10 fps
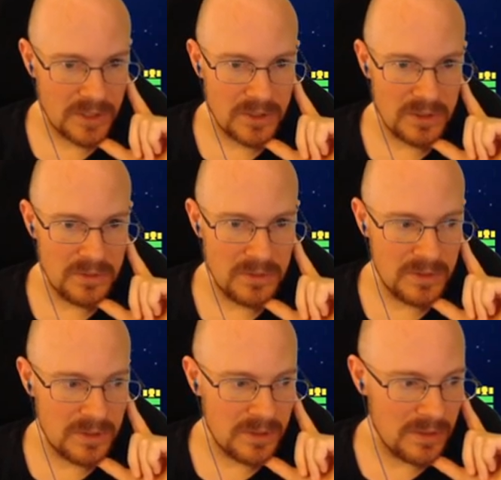do,
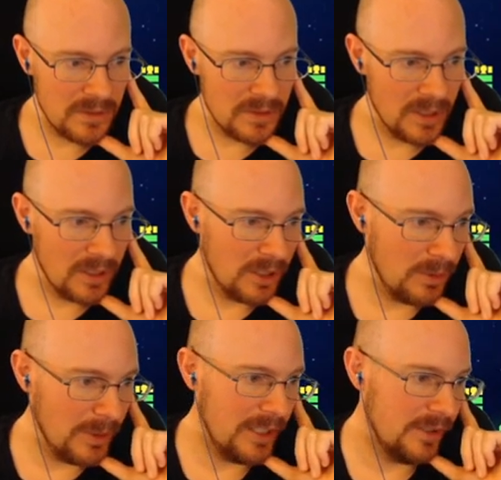do, do. Oh
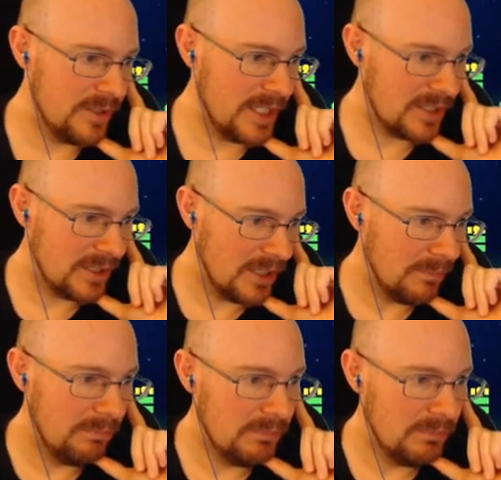wow, there's actually a.